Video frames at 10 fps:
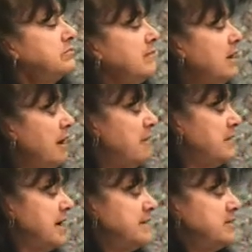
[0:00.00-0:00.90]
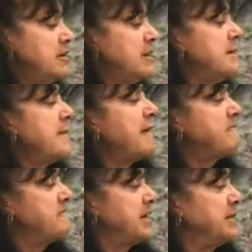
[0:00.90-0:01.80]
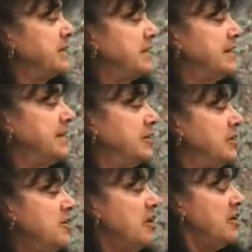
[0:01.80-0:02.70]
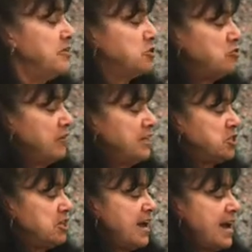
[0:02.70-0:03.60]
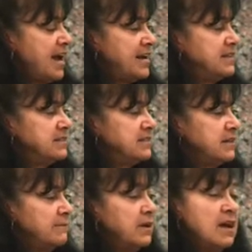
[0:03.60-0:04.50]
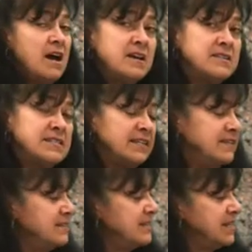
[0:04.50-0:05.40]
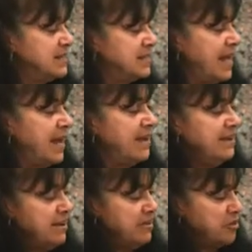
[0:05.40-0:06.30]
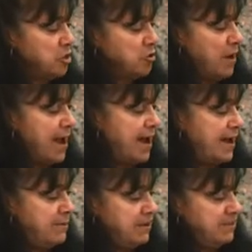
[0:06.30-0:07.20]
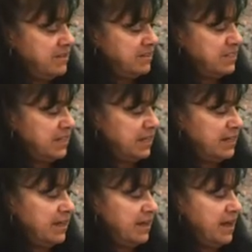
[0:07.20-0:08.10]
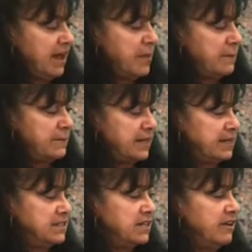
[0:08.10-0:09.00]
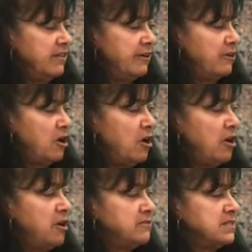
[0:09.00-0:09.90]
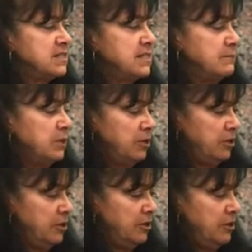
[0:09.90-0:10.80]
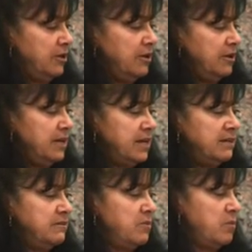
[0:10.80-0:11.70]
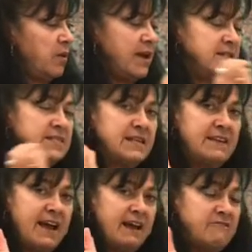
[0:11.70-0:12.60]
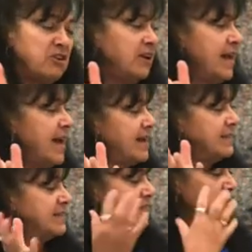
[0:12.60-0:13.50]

All right, talking about family here. The tarantula has some cousins, they say, the crab, the tick, and the mite. They're all similar in ways that they have their legs and the